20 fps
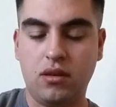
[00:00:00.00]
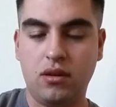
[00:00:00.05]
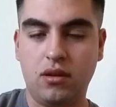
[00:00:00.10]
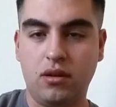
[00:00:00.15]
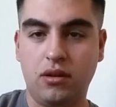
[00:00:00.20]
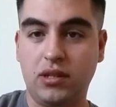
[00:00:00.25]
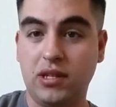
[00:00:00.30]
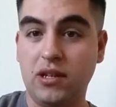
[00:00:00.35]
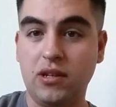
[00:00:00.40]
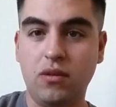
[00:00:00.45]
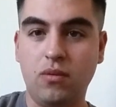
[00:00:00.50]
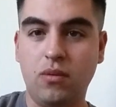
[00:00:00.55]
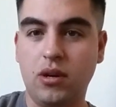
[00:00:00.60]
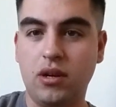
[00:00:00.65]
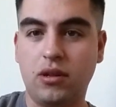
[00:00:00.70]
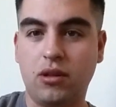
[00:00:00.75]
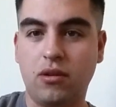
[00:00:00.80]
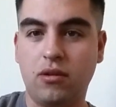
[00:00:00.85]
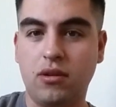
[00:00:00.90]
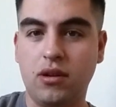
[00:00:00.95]
And I'll tell you
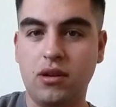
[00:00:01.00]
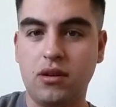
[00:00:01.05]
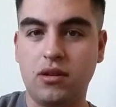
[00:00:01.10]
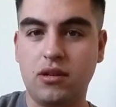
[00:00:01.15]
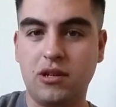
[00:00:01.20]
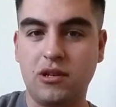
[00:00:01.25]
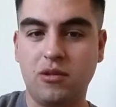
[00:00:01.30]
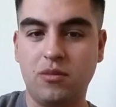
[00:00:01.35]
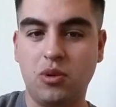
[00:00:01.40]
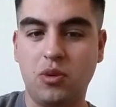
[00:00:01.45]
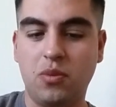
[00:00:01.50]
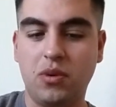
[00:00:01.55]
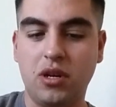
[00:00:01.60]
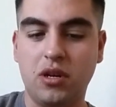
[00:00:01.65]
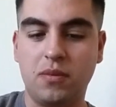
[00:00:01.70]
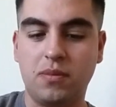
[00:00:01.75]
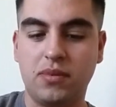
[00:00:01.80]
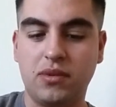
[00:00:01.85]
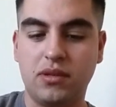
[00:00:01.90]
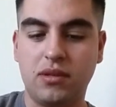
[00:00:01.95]
what, they're not terrible
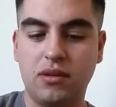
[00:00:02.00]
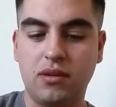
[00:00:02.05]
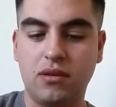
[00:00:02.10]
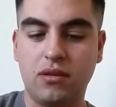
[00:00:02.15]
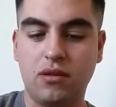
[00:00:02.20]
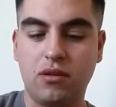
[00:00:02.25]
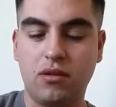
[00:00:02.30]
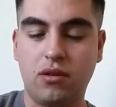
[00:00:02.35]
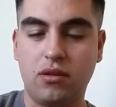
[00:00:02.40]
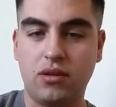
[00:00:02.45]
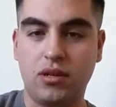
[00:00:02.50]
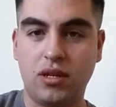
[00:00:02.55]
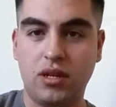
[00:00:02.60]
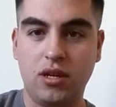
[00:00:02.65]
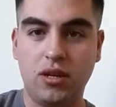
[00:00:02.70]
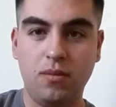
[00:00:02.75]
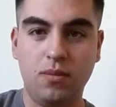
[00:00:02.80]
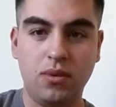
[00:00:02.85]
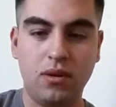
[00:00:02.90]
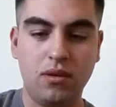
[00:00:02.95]
pipes. They're
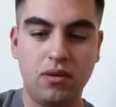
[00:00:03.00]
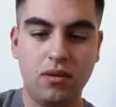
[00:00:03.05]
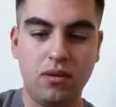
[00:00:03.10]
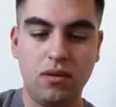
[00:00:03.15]
cheap,